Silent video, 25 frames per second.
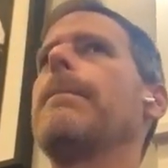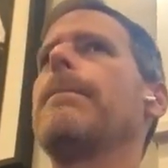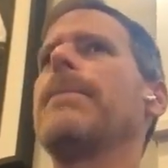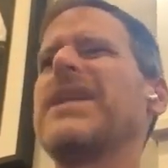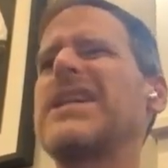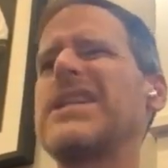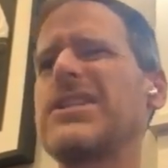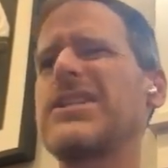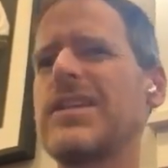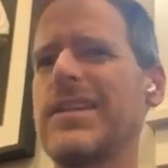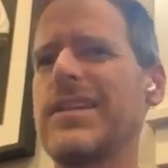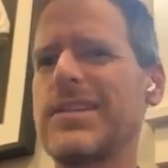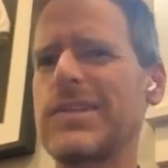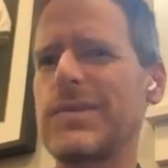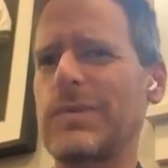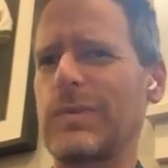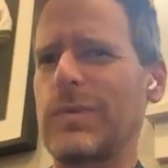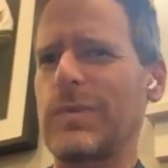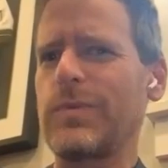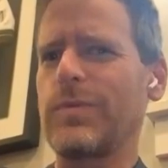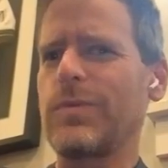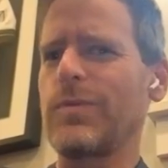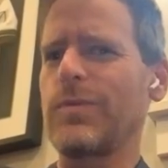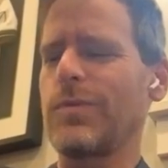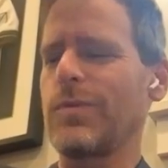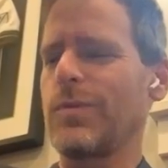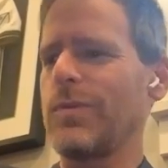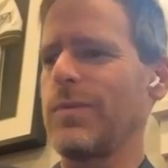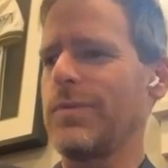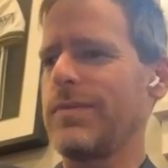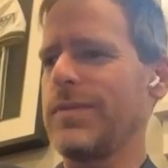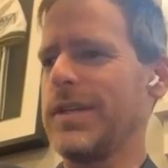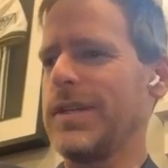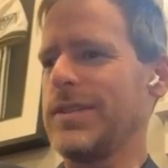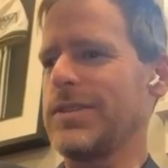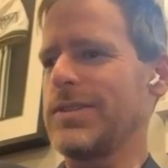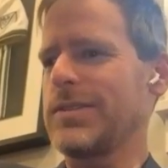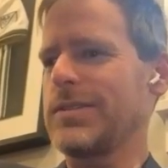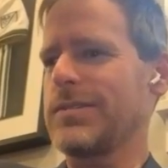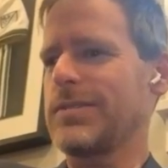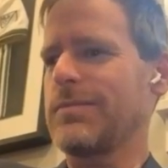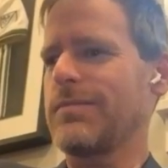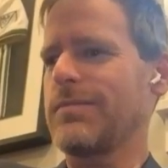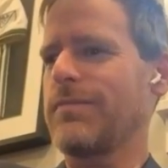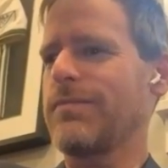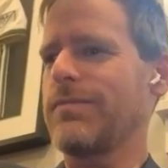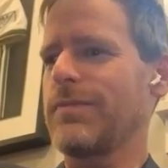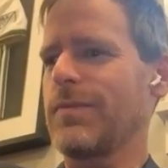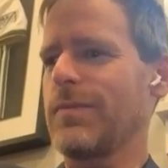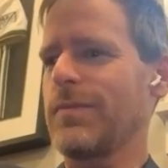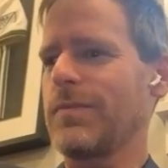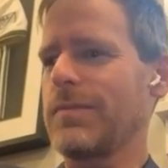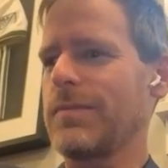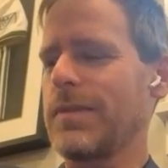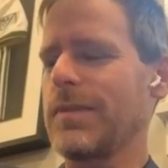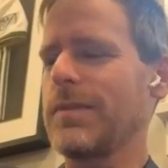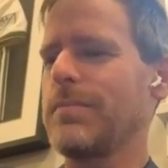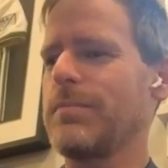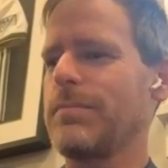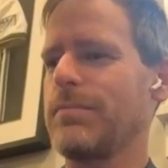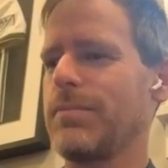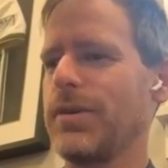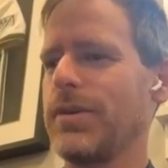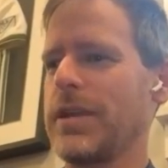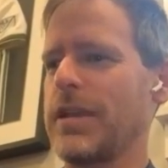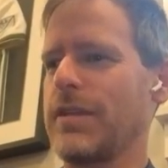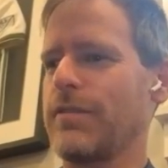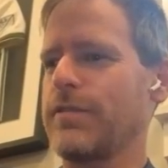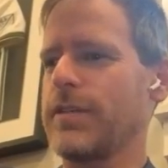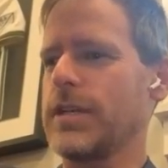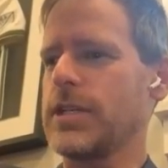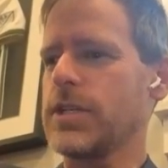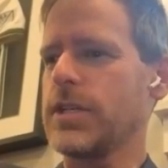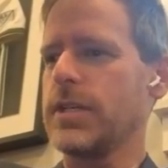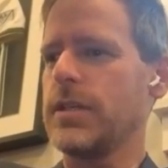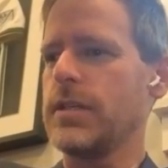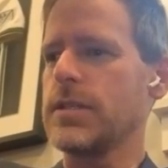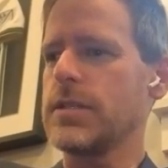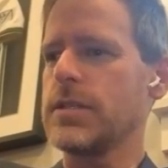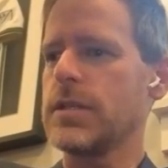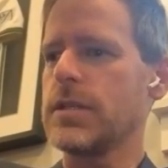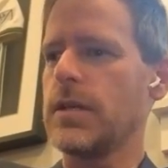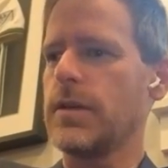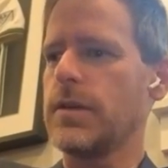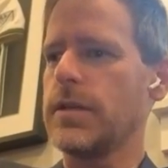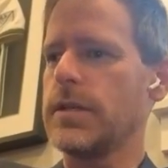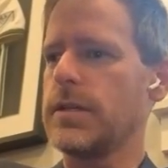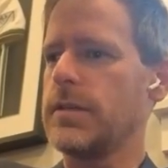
But it's pretty efficient. So